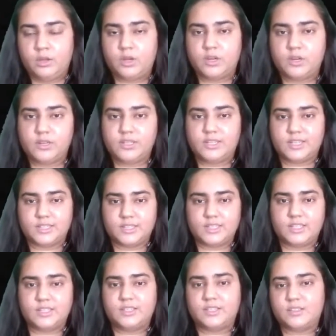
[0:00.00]
kernel
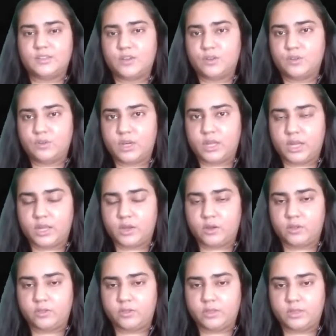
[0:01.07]
density does not rely
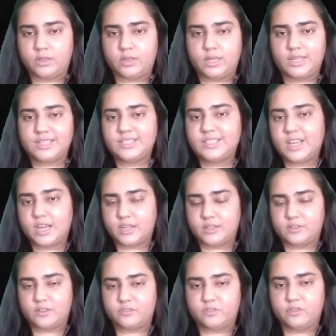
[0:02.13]
on these
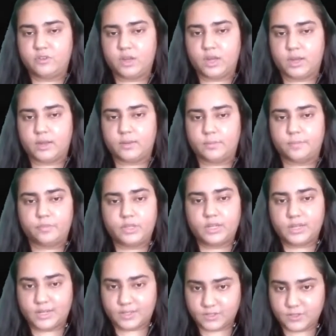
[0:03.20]
kinds of um,
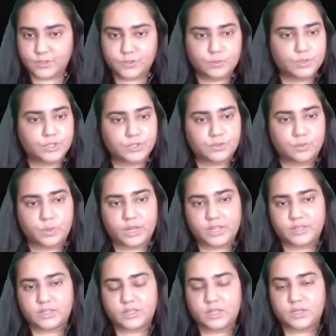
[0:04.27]
clusters, which is why
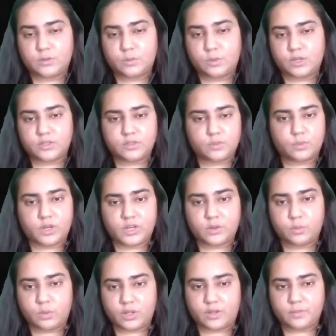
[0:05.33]
it, it works
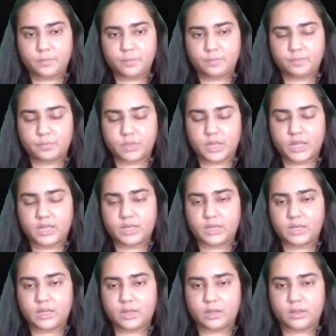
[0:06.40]
very well
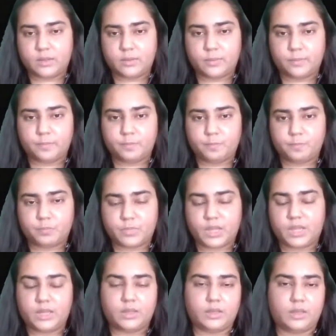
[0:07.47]
in um,
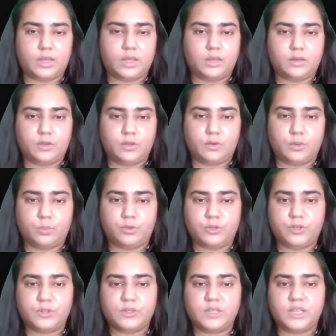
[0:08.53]
in you know
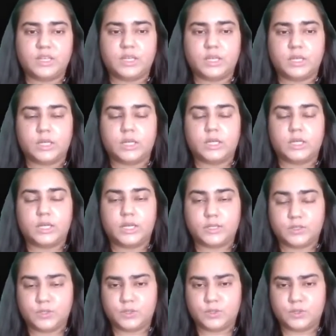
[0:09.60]
producing
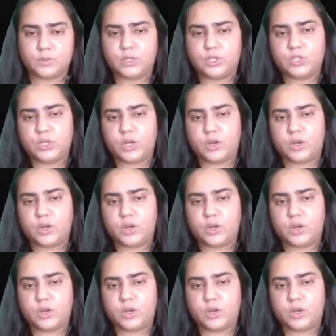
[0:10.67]
clusters which